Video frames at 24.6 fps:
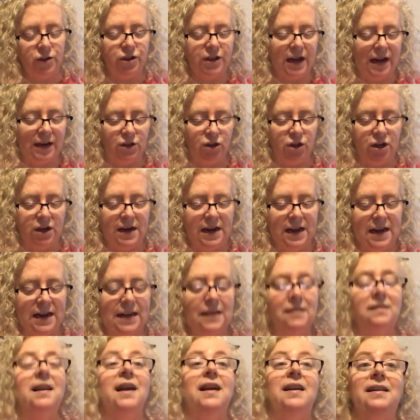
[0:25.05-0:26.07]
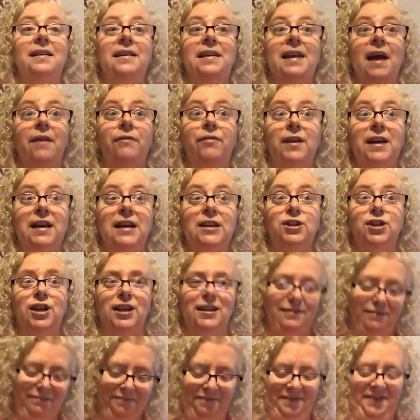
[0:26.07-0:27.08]
The first section is
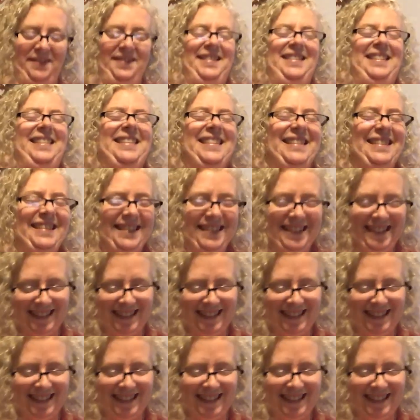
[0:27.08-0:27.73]
Definition.